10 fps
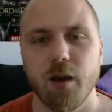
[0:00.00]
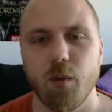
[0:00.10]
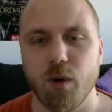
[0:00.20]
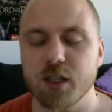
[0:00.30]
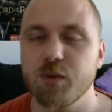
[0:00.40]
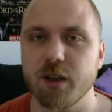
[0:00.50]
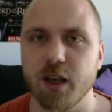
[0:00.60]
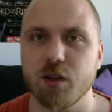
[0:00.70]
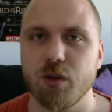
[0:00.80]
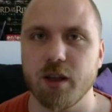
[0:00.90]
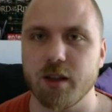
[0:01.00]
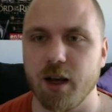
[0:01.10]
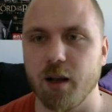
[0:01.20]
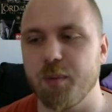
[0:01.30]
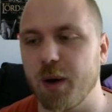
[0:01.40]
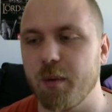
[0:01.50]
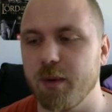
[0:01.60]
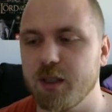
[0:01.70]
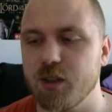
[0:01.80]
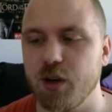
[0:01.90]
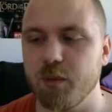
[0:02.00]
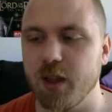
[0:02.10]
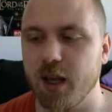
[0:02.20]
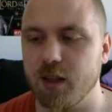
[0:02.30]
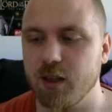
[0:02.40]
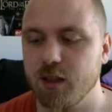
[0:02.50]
once we get to that, I'll probably stream that